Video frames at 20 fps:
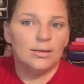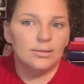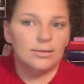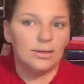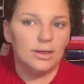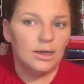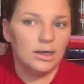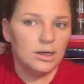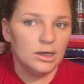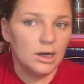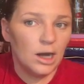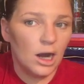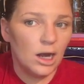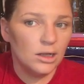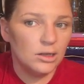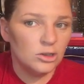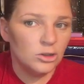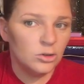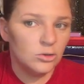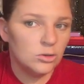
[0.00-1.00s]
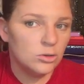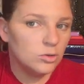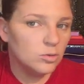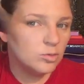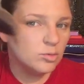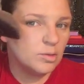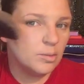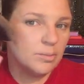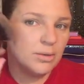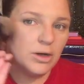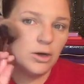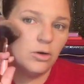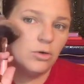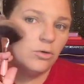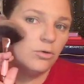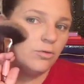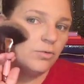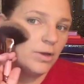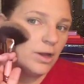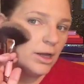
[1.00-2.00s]
Then contour with a big
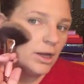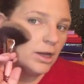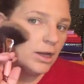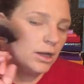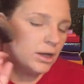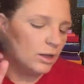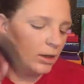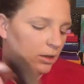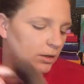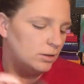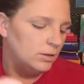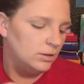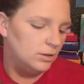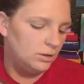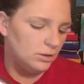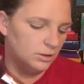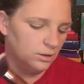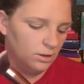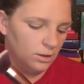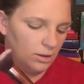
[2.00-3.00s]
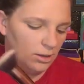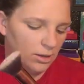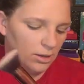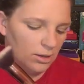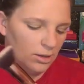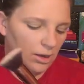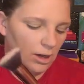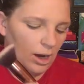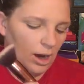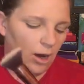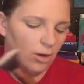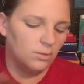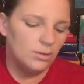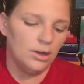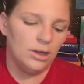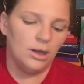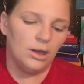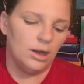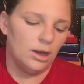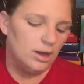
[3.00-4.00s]
old fan. I
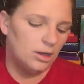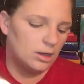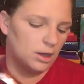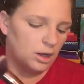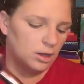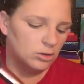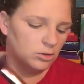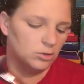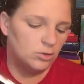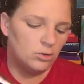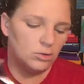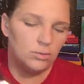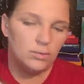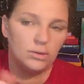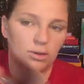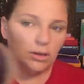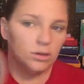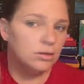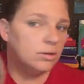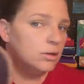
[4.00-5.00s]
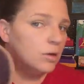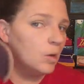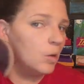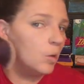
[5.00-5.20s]
really like contouring with this.